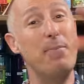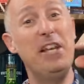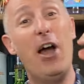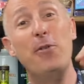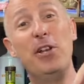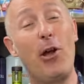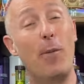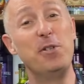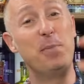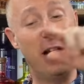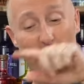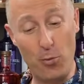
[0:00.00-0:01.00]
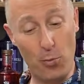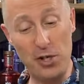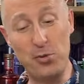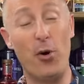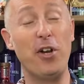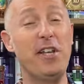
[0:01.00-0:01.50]
me know in the comments below
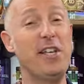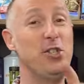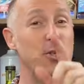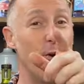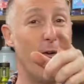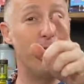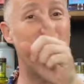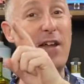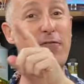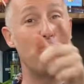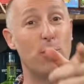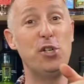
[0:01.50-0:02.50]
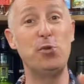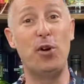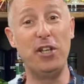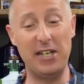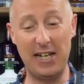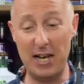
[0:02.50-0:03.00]
which one is your favorite, which
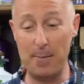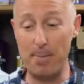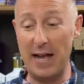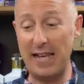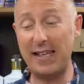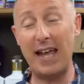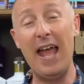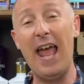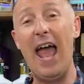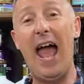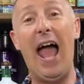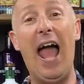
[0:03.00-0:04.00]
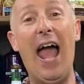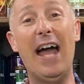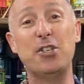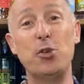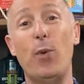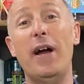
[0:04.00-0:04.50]
one are you going to make? Uh,
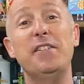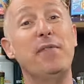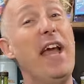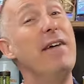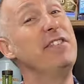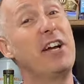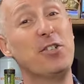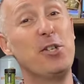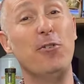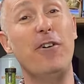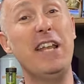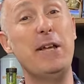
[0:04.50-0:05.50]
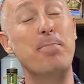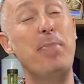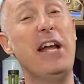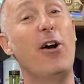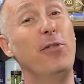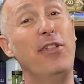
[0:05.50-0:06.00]
as always, if you haven't done so already,
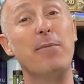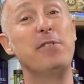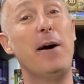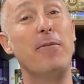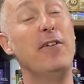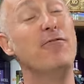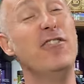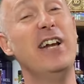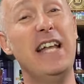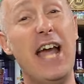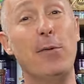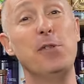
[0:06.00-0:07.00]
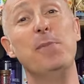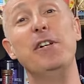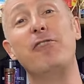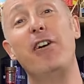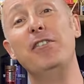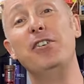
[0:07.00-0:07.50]
big old thumbs up. That really helps me
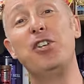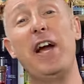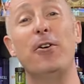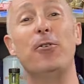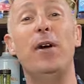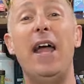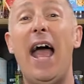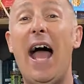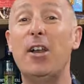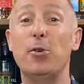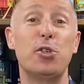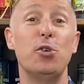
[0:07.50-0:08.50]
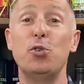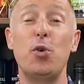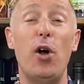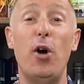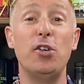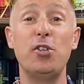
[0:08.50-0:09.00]
grow the channel. And also,
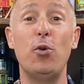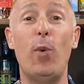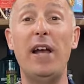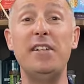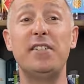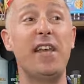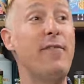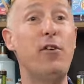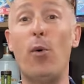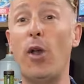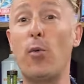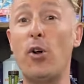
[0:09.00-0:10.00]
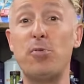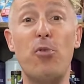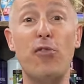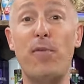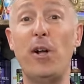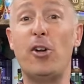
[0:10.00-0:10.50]
as always, if you want to watch
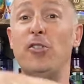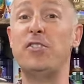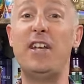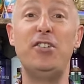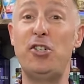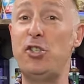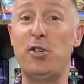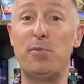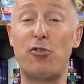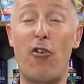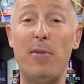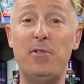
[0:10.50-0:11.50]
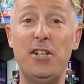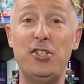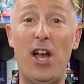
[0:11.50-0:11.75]
more of my content, just subscribe to the